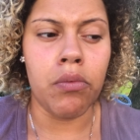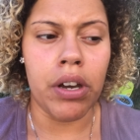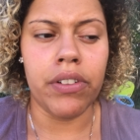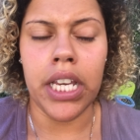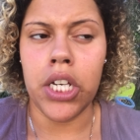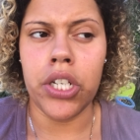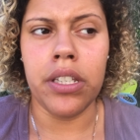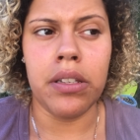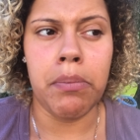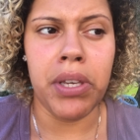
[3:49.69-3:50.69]

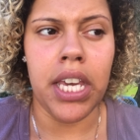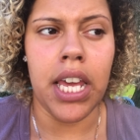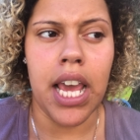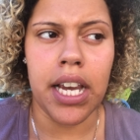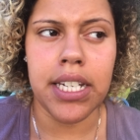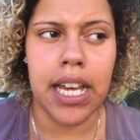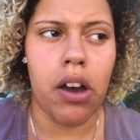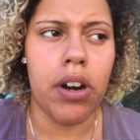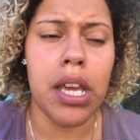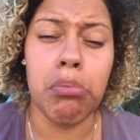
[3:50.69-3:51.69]
revelations being enacted
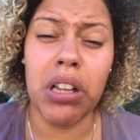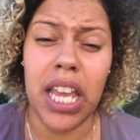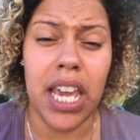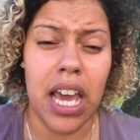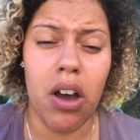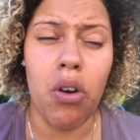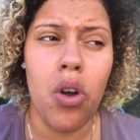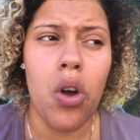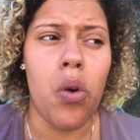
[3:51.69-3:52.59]
out and playing out.